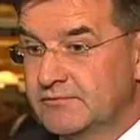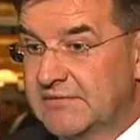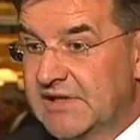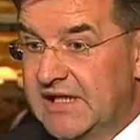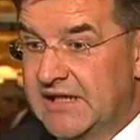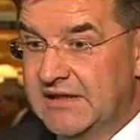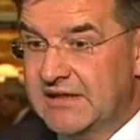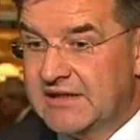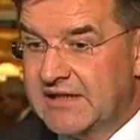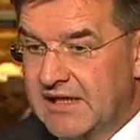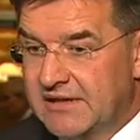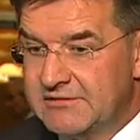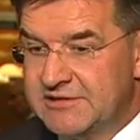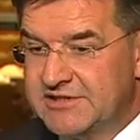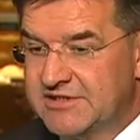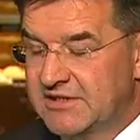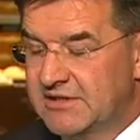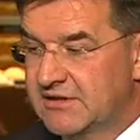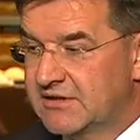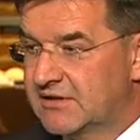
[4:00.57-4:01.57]

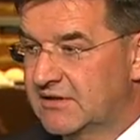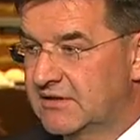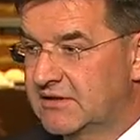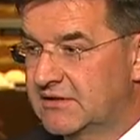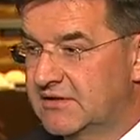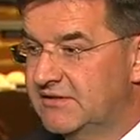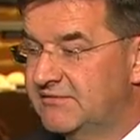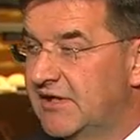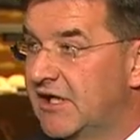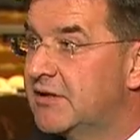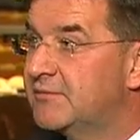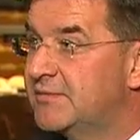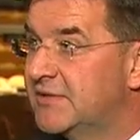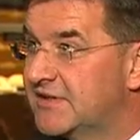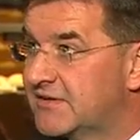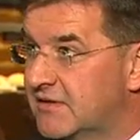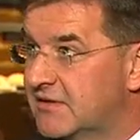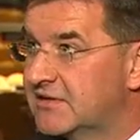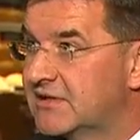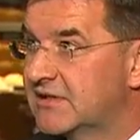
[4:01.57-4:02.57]
encouraging uh,
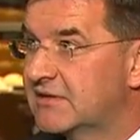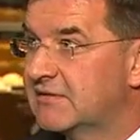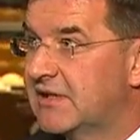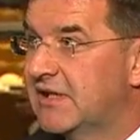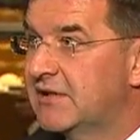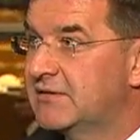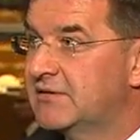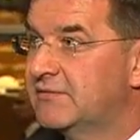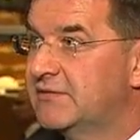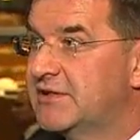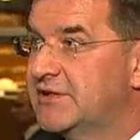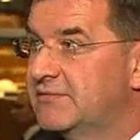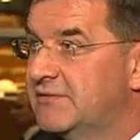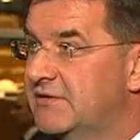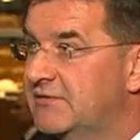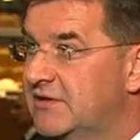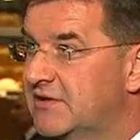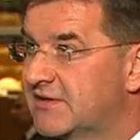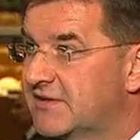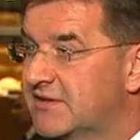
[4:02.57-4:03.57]
developments on the ground, which we
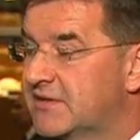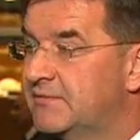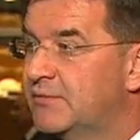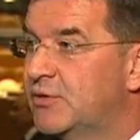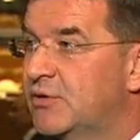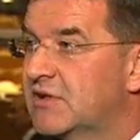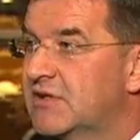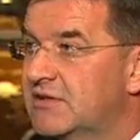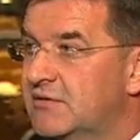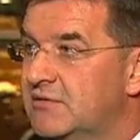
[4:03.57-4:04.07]
will support.